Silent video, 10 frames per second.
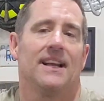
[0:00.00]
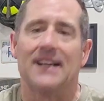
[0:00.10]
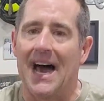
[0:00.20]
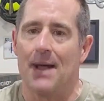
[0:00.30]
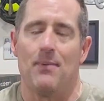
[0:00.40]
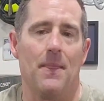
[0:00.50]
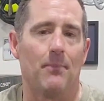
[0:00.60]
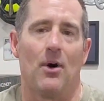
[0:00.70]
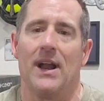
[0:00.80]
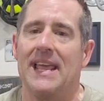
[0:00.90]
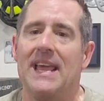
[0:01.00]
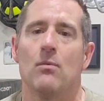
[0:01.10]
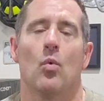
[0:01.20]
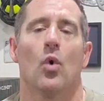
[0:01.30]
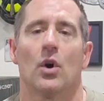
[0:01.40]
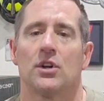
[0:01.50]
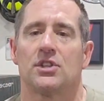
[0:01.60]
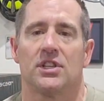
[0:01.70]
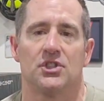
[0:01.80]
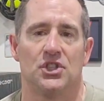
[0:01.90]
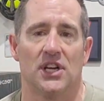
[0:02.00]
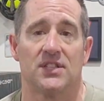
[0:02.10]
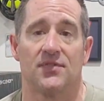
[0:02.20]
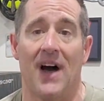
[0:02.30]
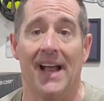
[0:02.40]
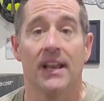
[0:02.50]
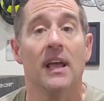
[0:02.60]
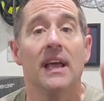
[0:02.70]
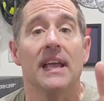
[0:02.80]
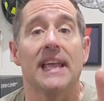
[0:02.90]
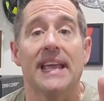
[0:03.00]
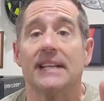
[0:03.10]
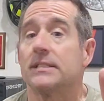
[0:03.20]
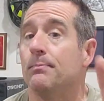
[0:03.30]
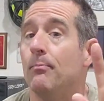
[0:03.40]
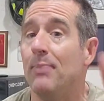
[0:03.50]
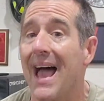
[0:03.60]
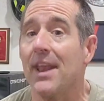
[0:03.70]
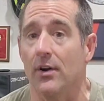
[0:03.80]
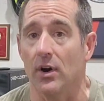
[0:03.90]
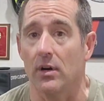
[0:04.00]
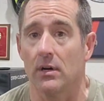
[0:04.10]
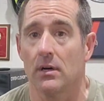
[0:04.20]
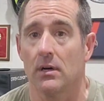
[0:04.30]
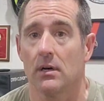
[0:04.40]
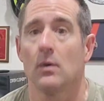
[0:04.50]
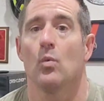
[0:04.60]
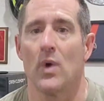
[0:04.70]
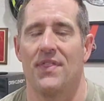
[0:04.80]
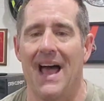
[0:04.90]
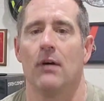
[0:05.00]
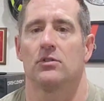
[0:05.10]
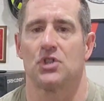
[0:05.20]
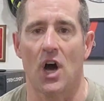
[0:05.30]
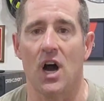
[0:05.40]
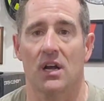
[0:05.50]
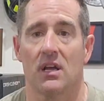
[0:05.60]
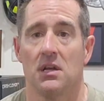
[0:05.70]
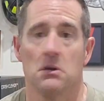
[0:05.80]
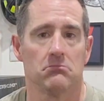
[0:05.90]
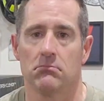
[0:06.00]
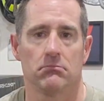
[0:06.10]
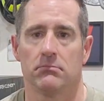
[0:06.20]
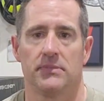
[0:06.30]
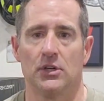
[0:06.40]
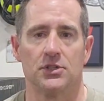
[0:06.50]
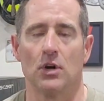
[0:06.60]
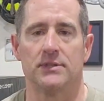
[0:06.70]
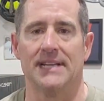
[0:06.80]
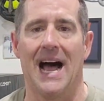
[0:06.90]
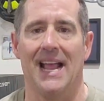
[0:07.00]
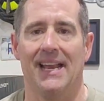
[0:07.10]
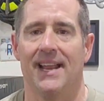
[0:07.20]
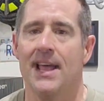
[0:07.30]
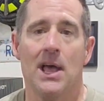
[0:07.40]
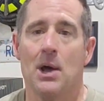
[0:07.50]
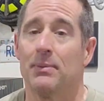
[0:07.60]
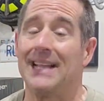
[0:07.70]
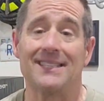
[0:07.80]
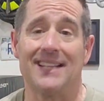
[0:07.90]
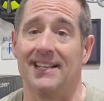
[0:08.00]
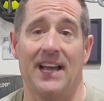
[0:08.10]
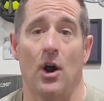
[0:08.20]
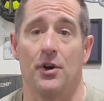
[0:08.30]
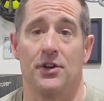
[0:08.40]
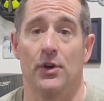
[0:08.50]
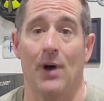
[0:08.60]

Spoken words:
got up on the bar. It works just fine. It's better without chalk. There's no denying it, but that's not that hard to